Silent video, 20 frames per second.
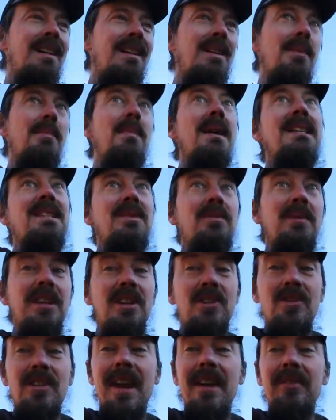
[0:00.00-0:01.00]
the best way
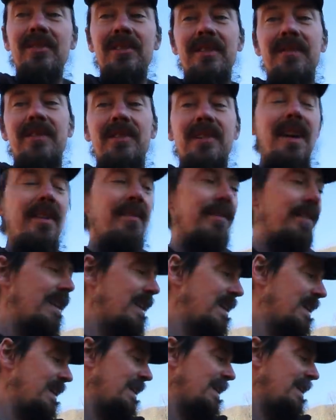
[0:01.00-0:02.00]
to travel if you have
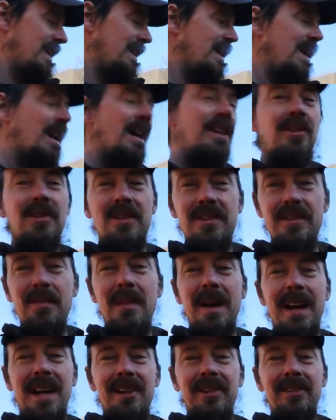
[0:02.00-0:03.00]
hundreds of
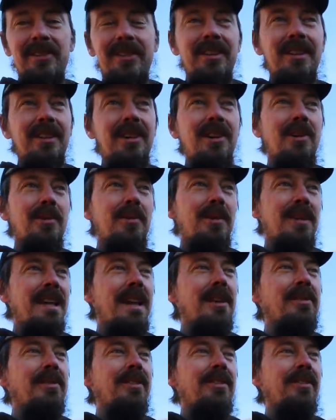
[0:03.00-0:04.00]
miles to go or
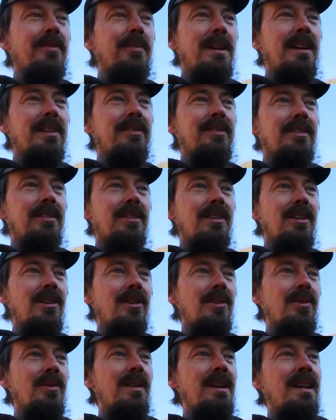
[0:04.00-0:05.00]
thousands of miles to
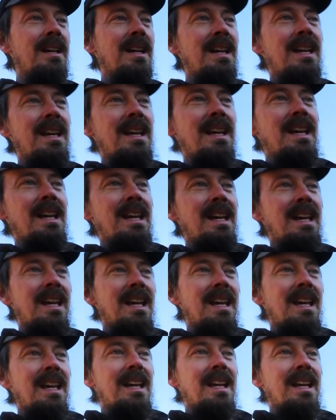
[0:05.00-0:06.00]
go,
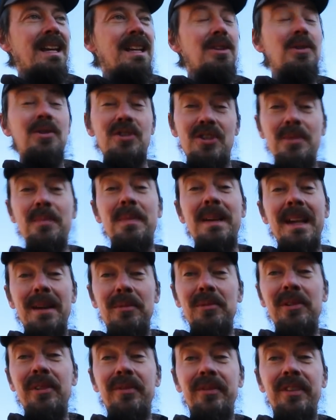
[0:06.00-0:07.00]
you should be
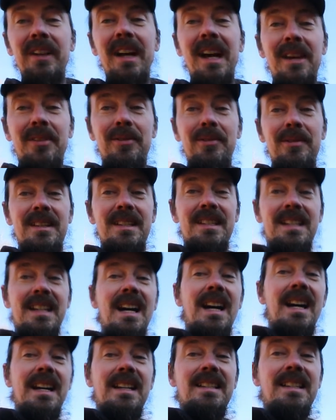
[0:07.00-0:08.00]
able to fly through the
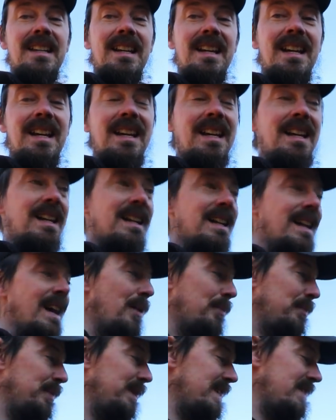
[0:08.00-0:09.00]
skies.
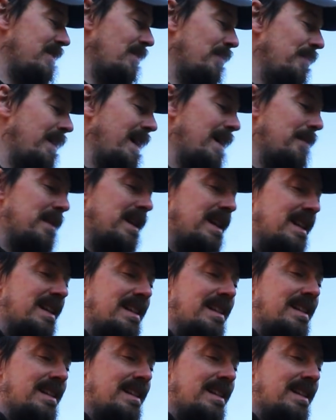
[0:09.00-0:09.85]
Now, please don't bite me.